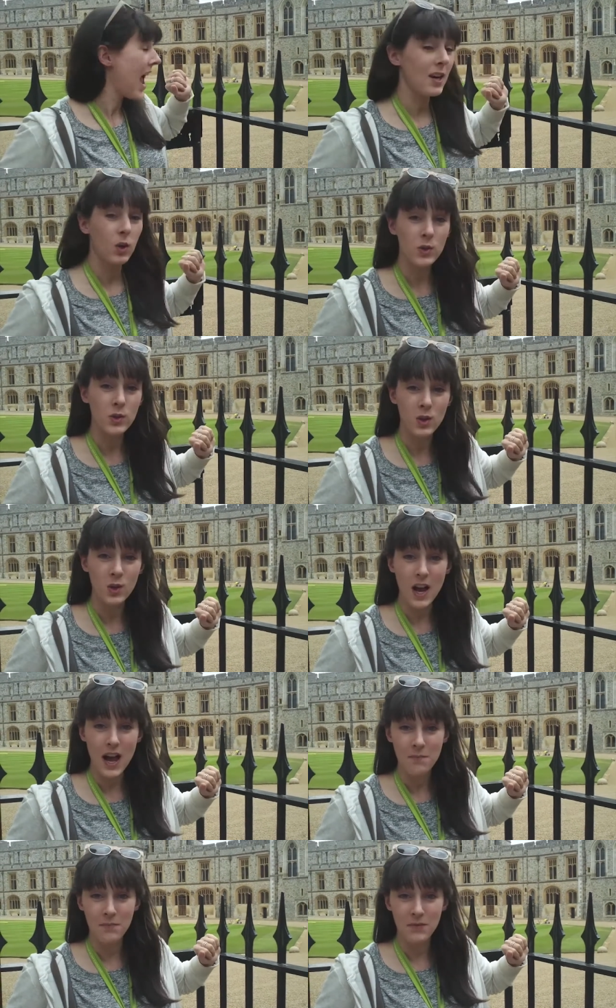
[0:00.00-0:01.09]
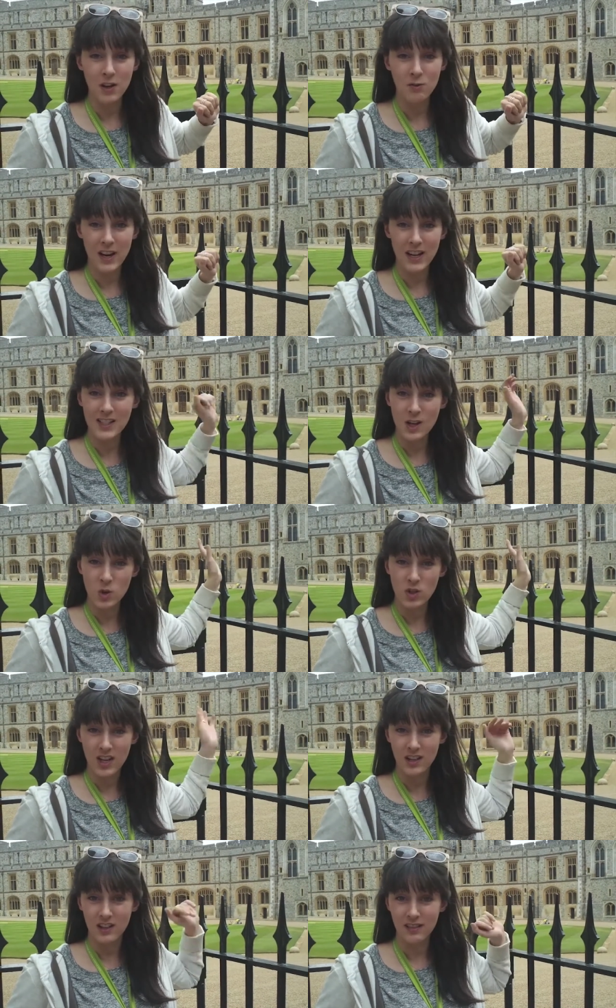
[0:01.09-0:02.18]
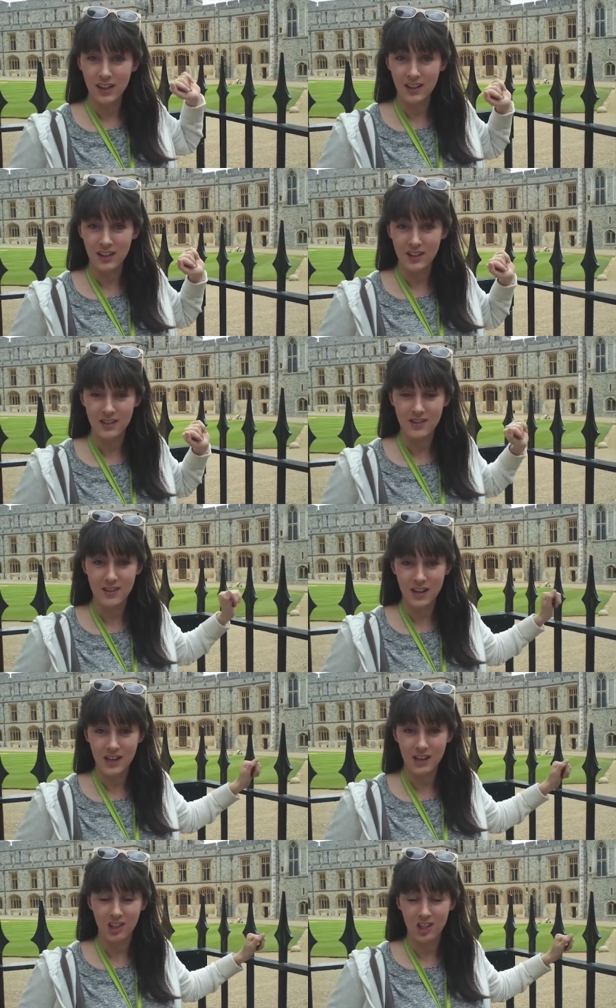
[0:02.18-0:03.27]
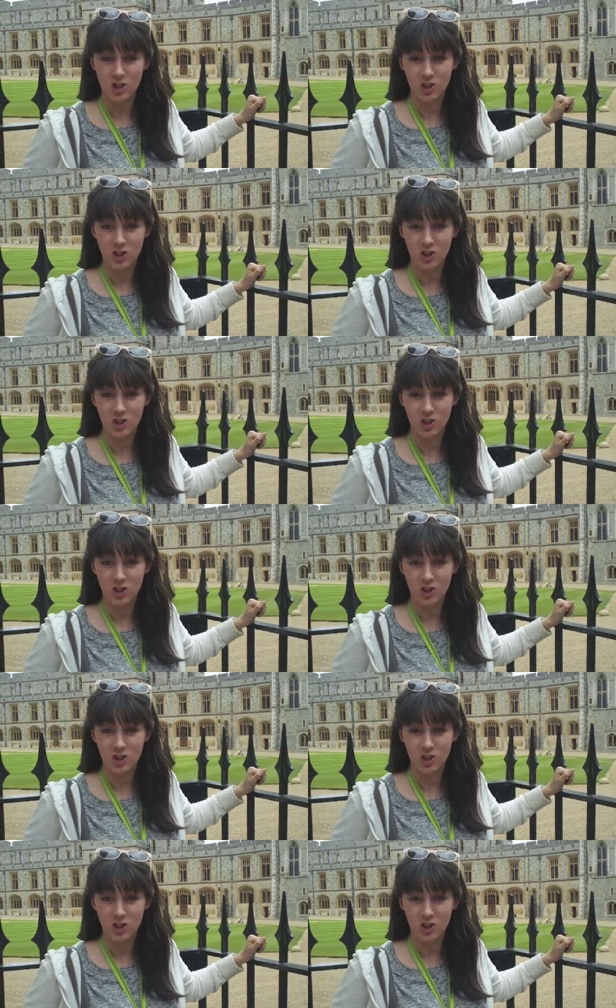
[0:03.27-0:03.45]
and also a red soldier in his English